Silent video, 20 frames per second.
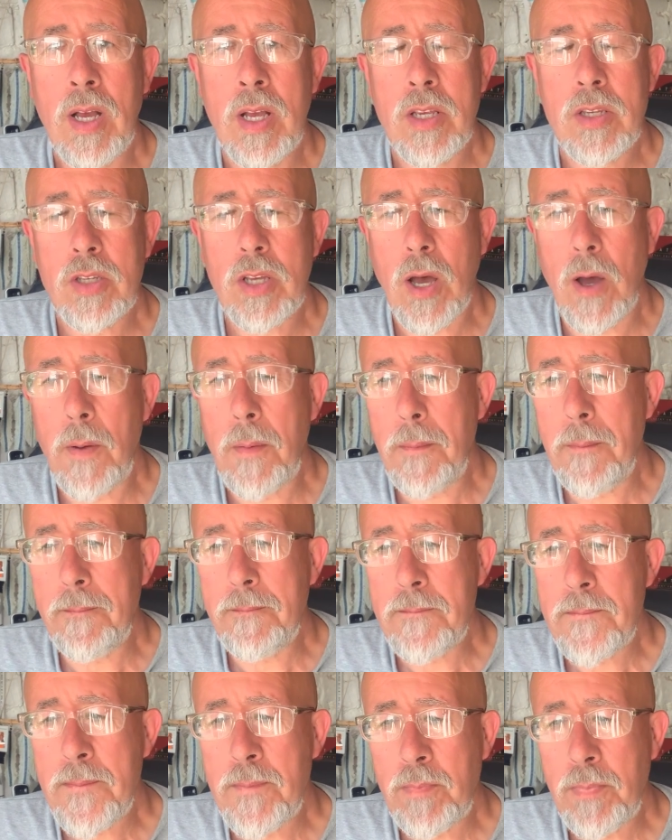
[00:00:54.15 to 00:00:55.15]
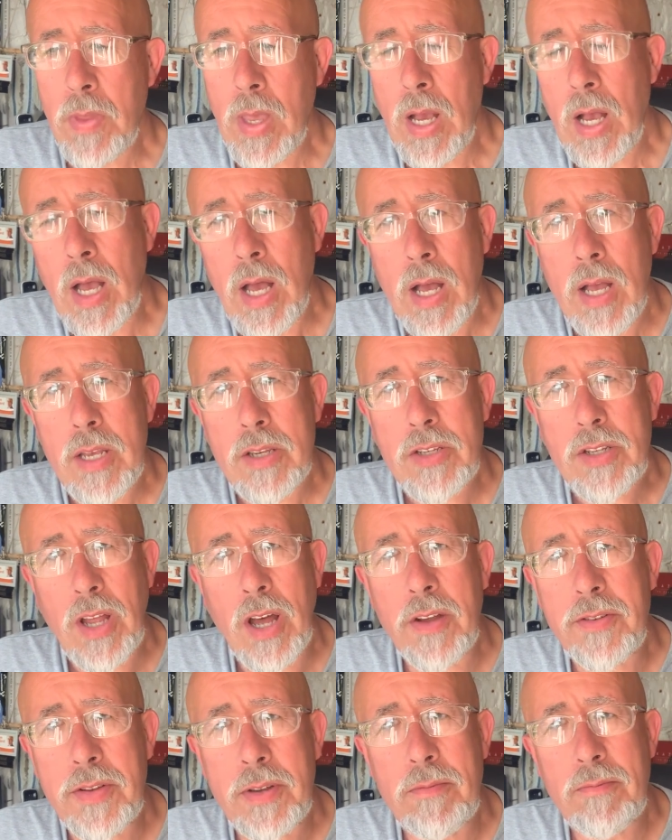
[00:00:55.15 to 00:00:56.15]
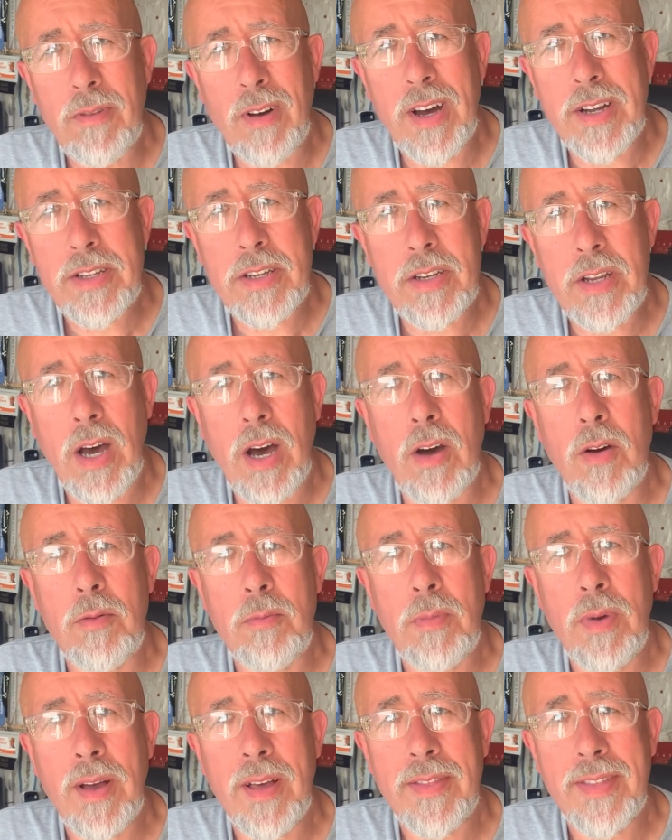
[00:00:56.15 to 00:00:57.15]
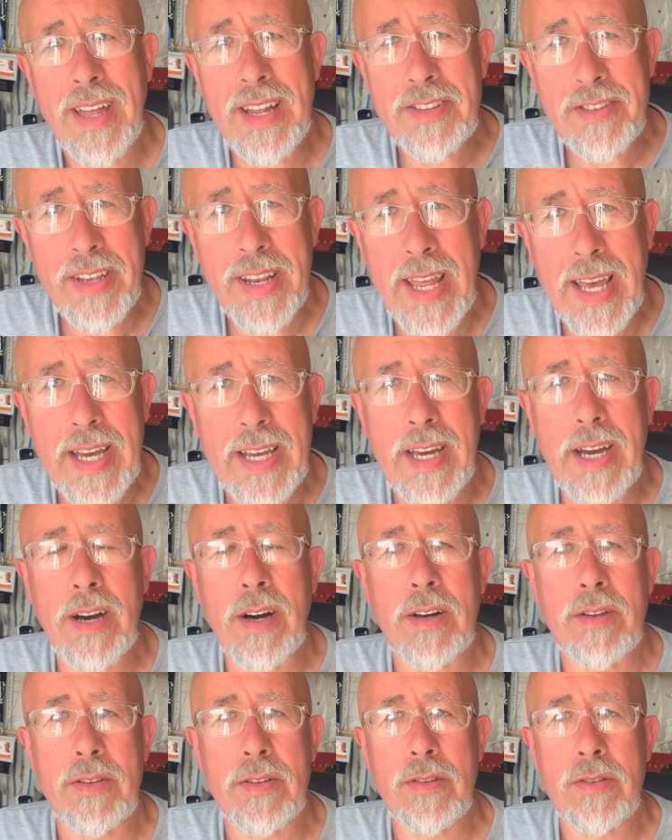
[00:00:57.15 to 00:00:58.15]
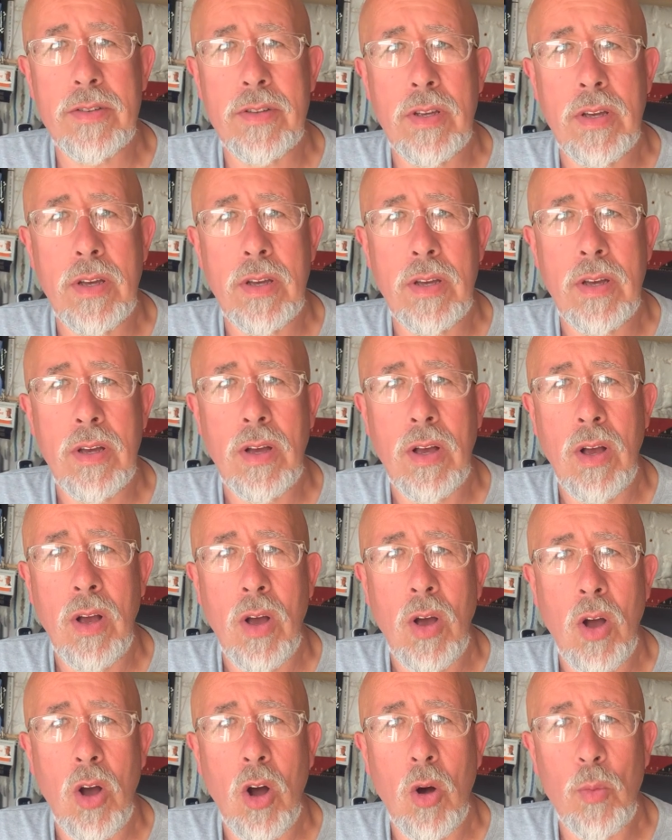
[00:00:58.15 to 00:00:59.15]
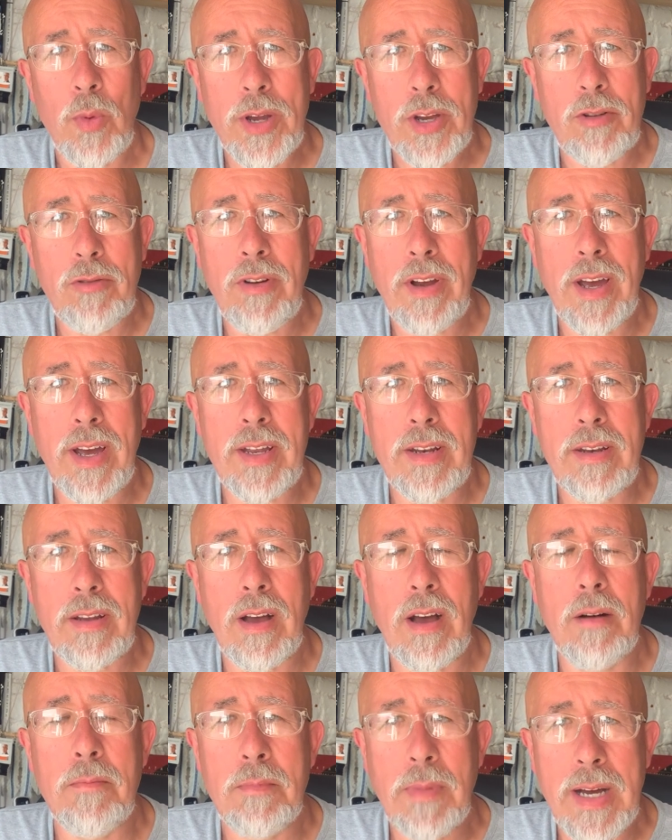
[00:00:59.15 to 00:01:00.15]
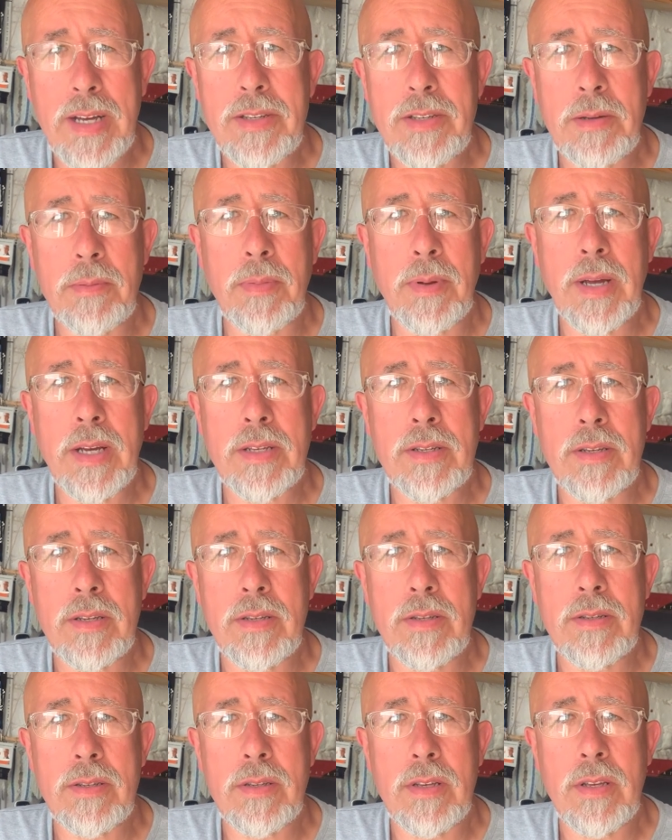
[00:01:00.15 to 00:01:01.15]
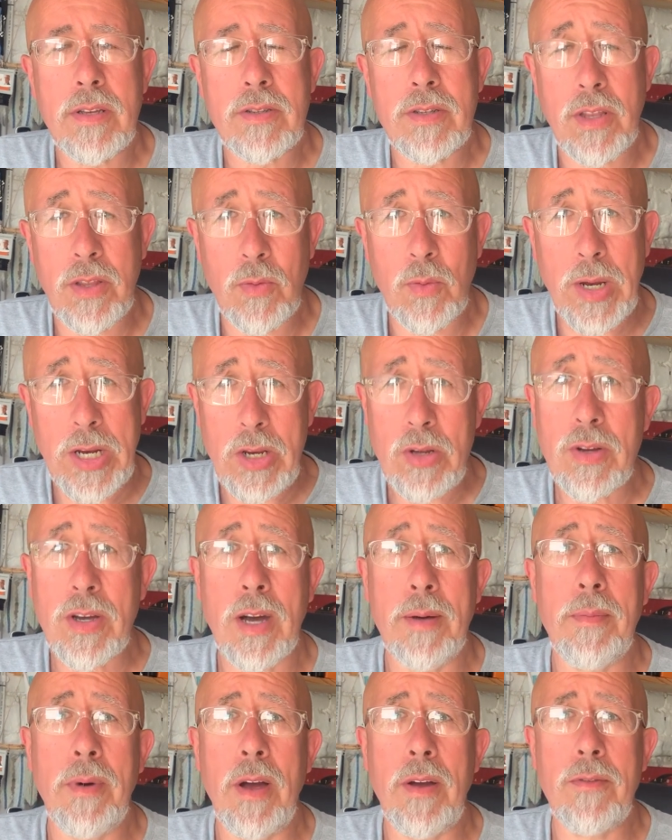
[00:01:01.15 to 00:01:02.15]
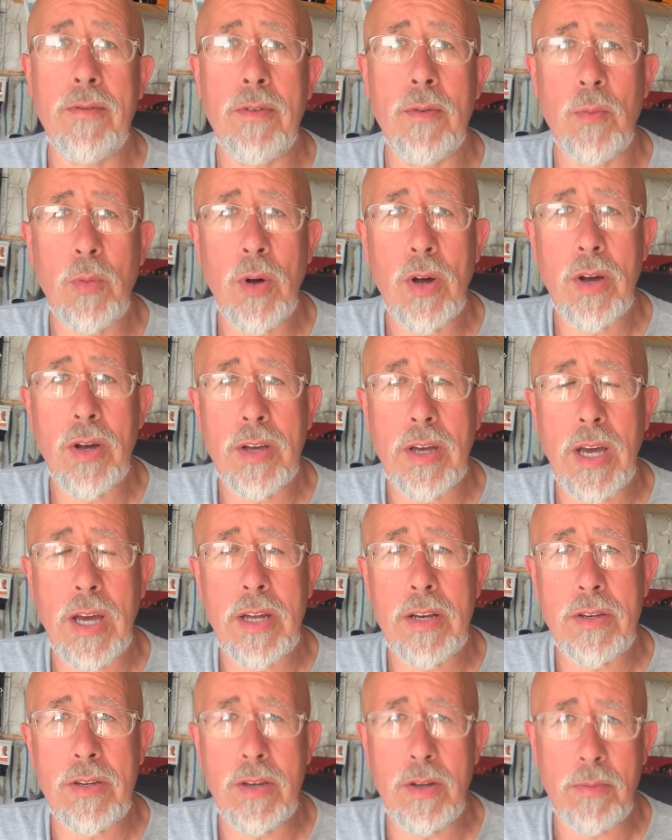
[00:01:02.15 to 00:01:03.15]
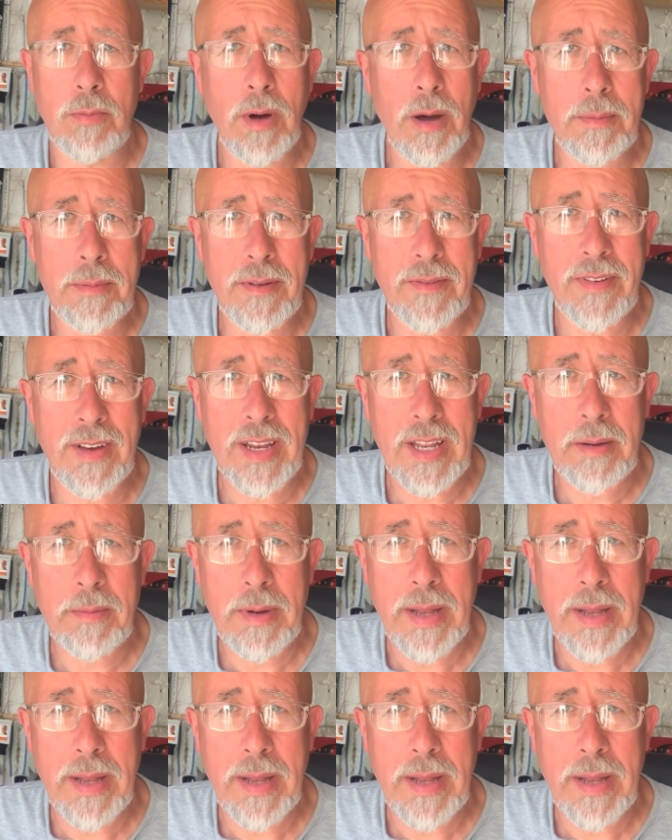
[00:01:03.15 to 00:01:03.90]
So, starting right at home, that's in our gardens. And we create amazing places so that when you come home from work and you might be feeling a